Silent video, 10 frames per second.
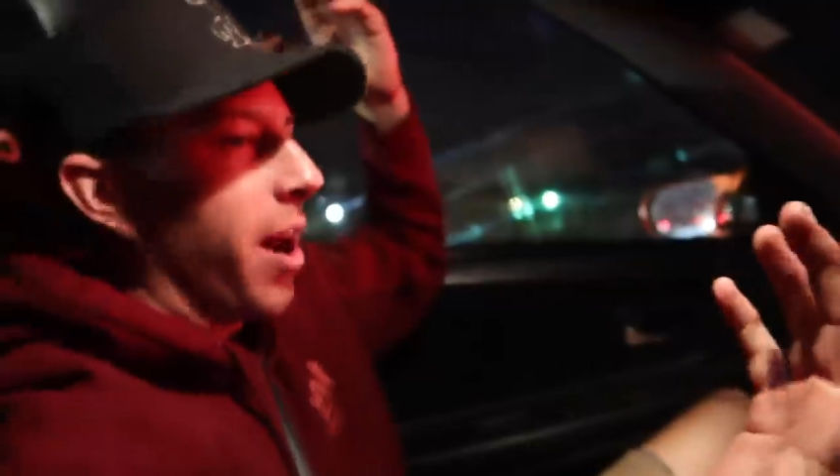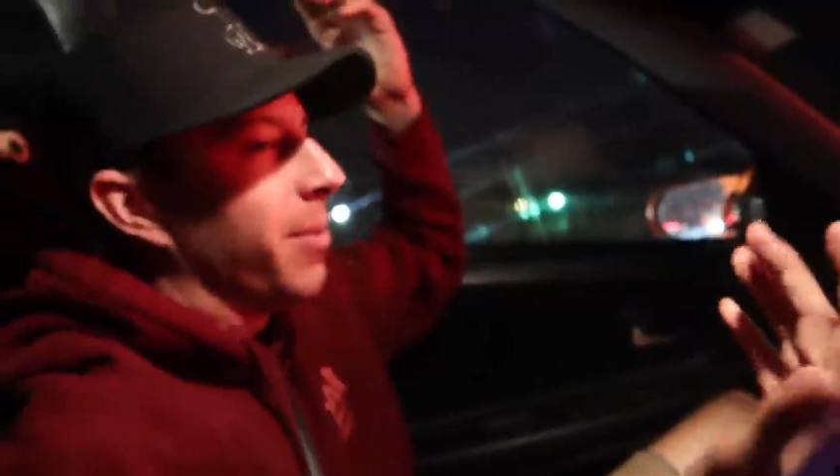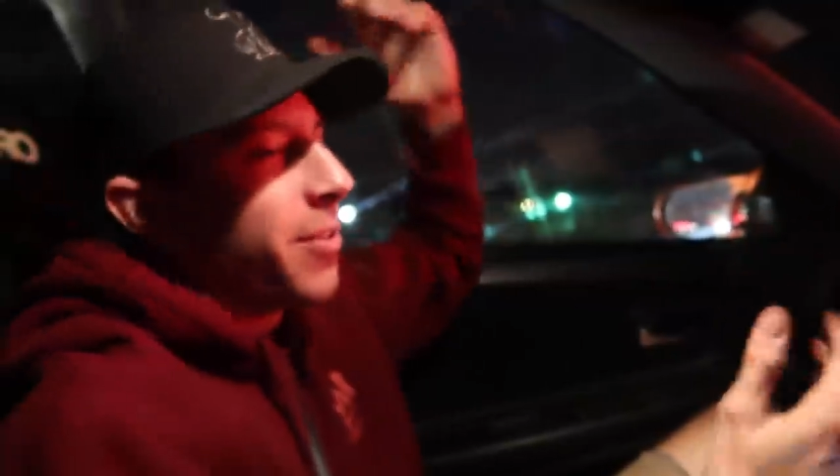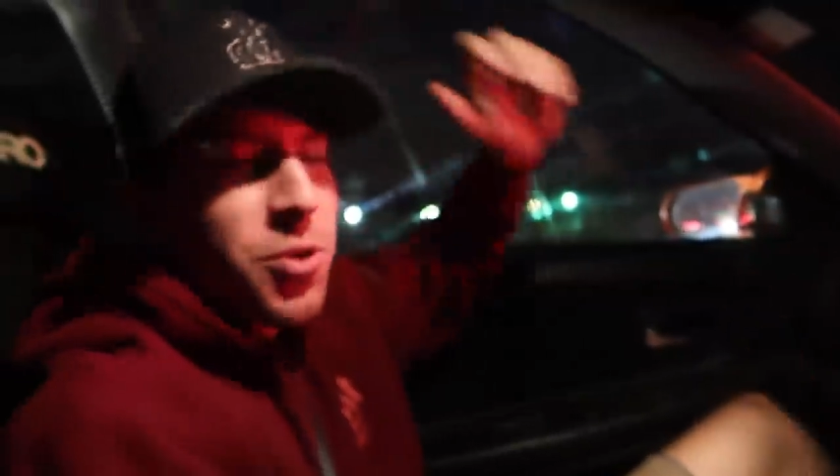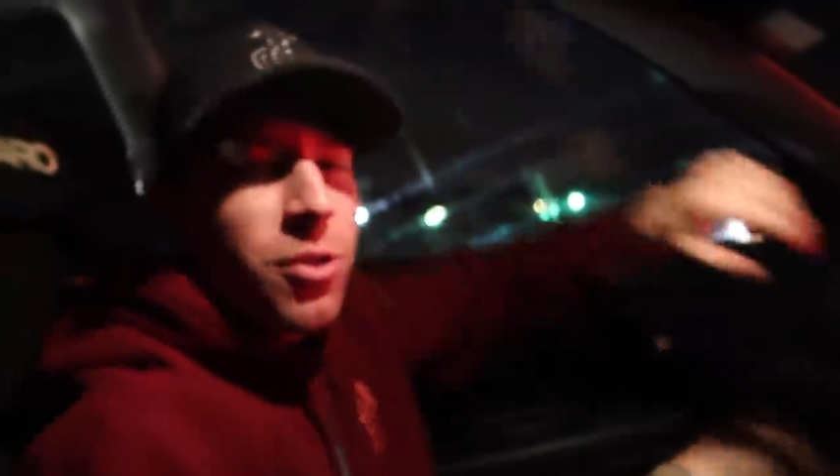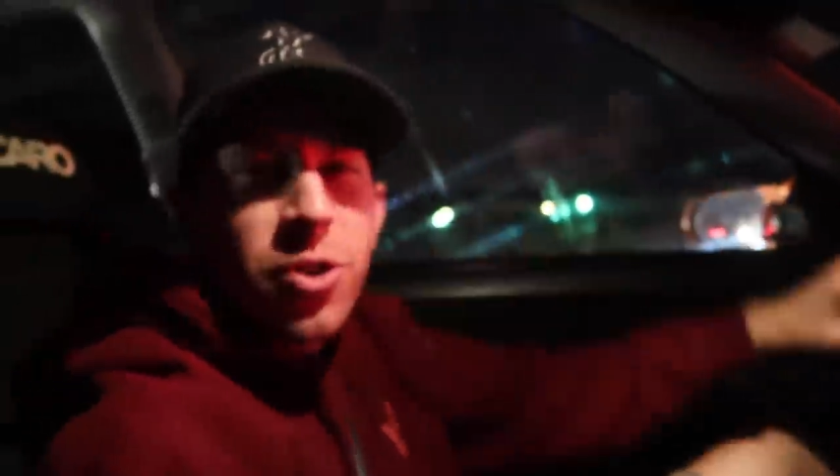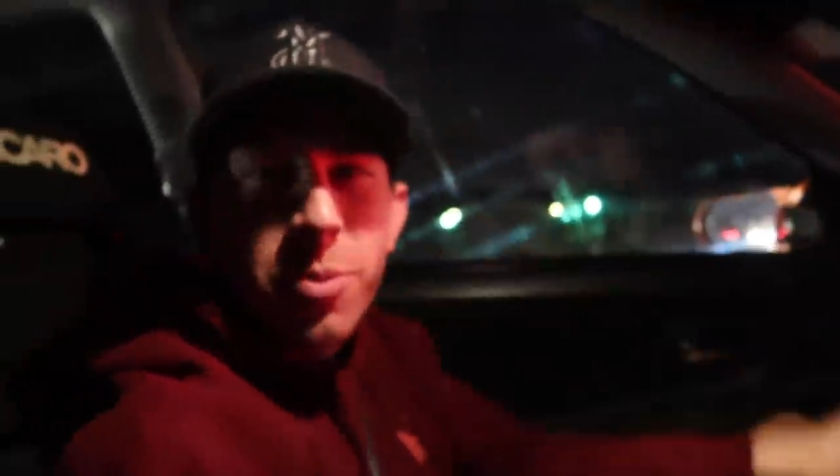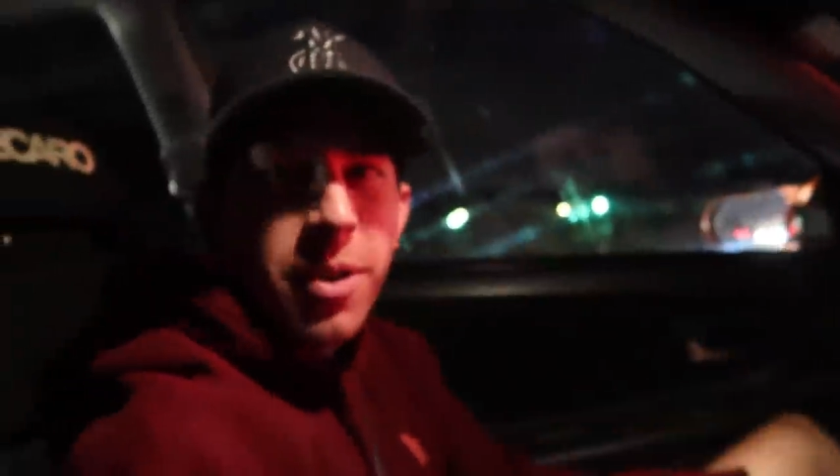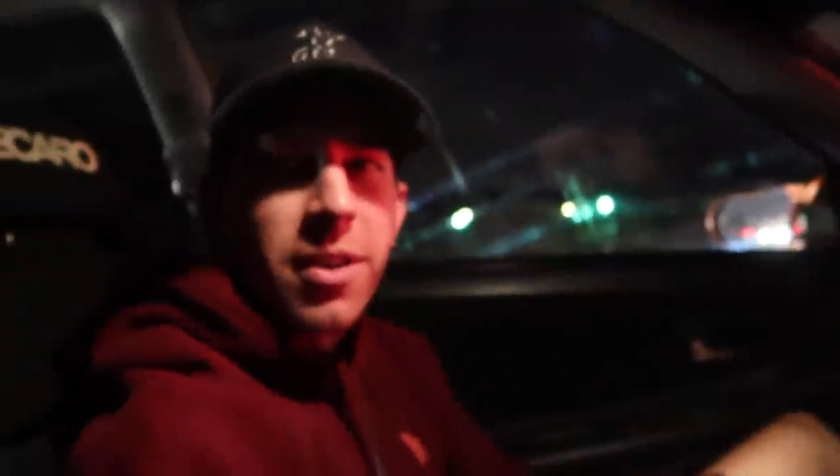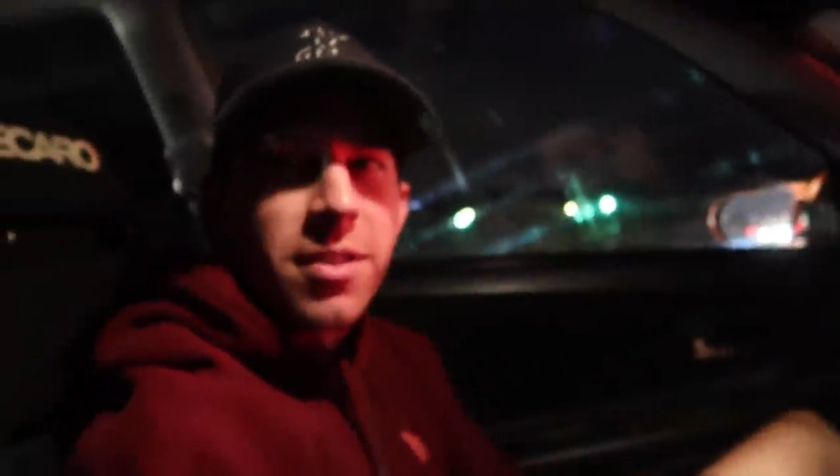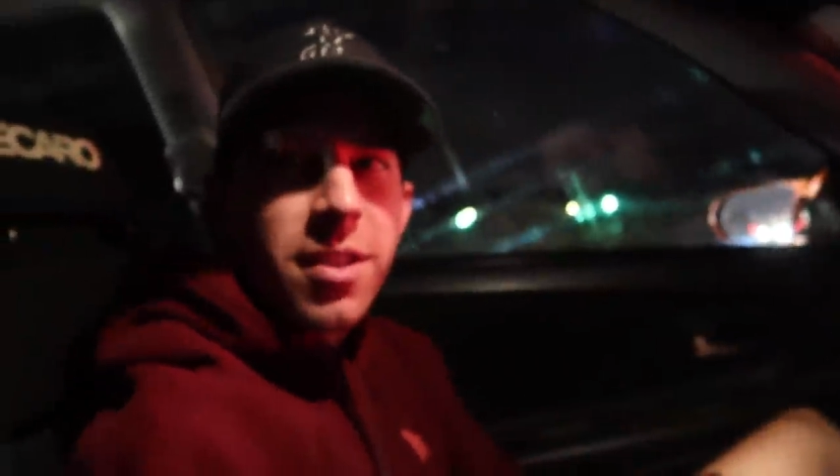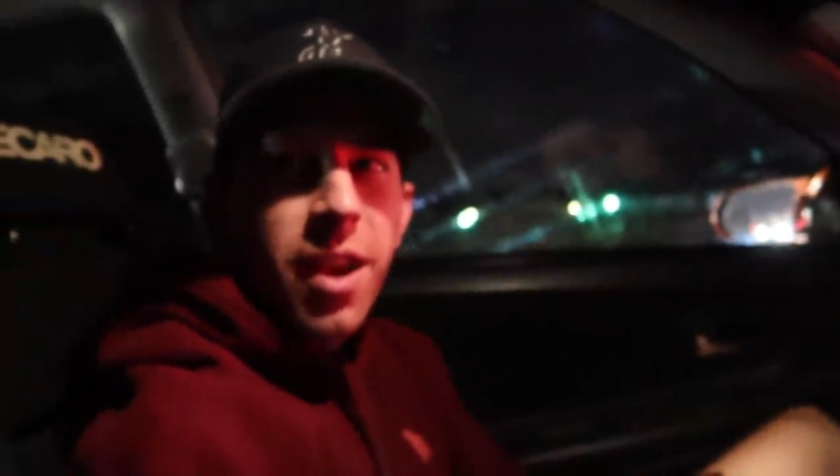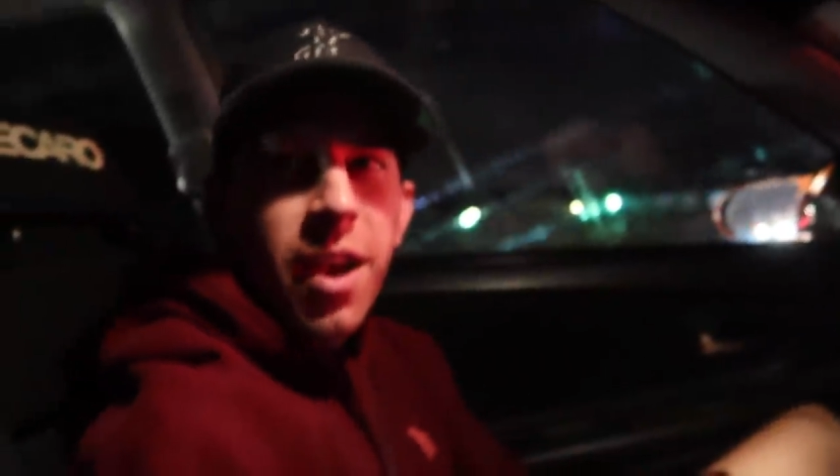automotive YouTubers.